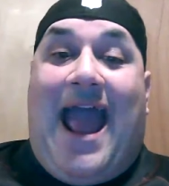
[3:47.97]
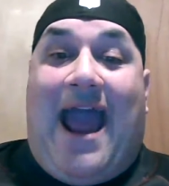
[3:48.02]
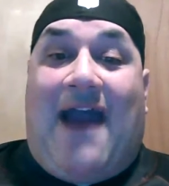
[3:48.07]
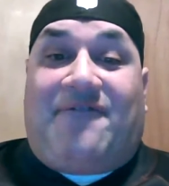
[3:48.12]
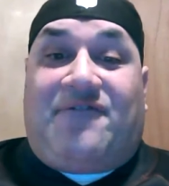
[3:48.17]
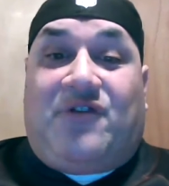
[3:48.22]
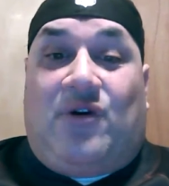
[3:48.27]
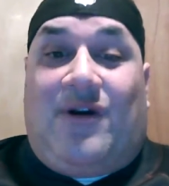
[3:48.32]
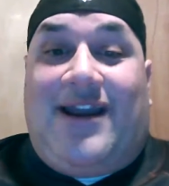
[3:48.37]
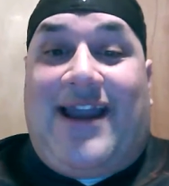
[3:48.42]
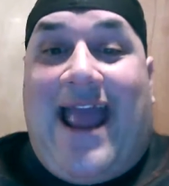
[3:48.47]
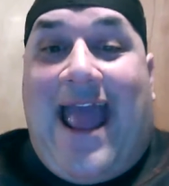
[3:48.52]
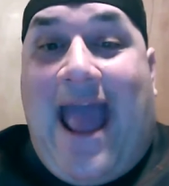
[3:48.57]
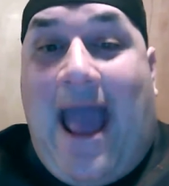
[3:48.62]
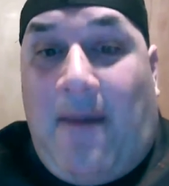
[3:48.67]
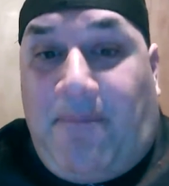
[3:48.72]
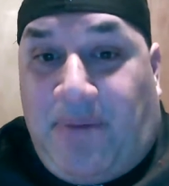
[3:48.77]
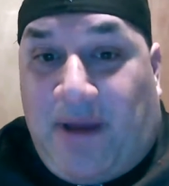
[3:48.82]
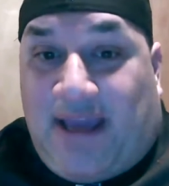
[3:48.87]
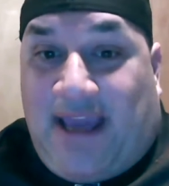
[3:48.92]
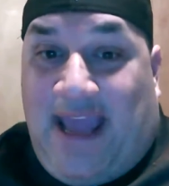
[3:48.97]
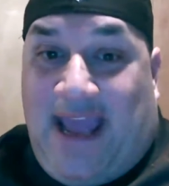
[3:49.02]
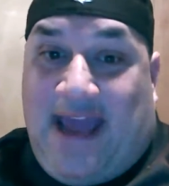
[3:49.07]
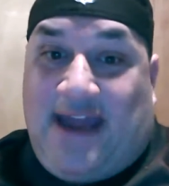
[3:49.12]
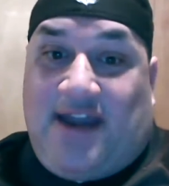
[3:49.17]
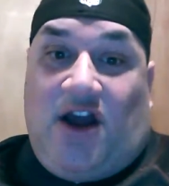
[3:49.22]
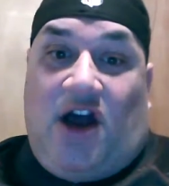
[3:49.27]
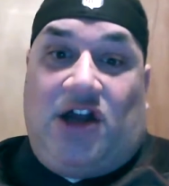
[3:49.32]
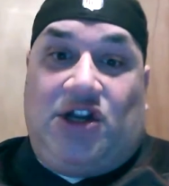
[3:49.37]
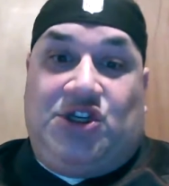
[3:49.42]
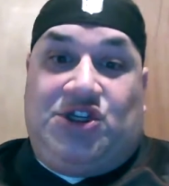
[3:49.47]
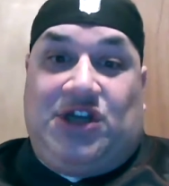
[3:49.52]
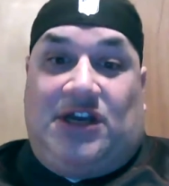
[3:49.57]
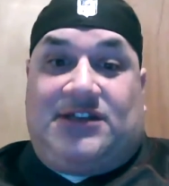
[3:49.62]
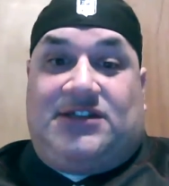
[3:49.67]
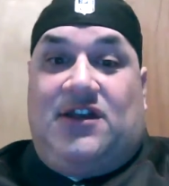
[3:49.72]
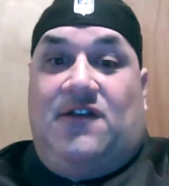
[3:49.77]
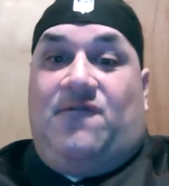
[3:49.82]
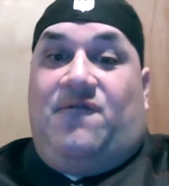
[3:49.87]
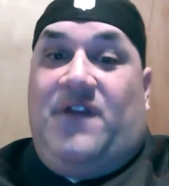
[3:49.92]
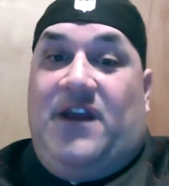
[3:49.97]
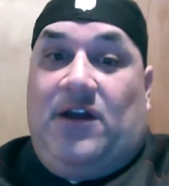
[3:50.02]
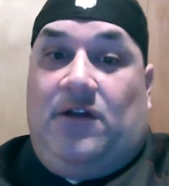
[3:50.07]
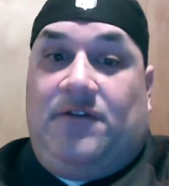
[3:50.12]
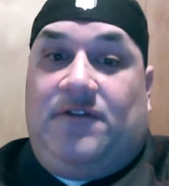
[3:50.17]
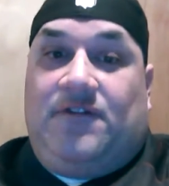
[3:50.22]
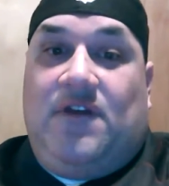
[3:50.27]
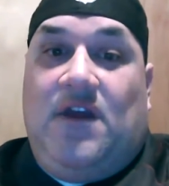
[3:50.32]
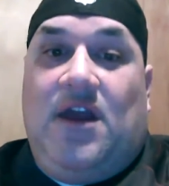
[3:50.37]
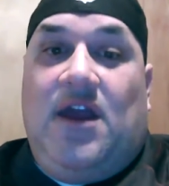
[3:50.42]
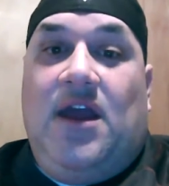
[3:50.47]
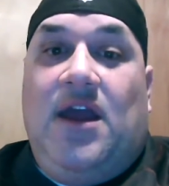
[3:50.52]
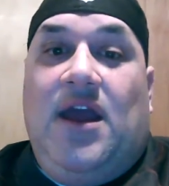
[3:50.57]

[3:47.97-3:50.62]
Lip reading: after an epic hit on Justin Fields.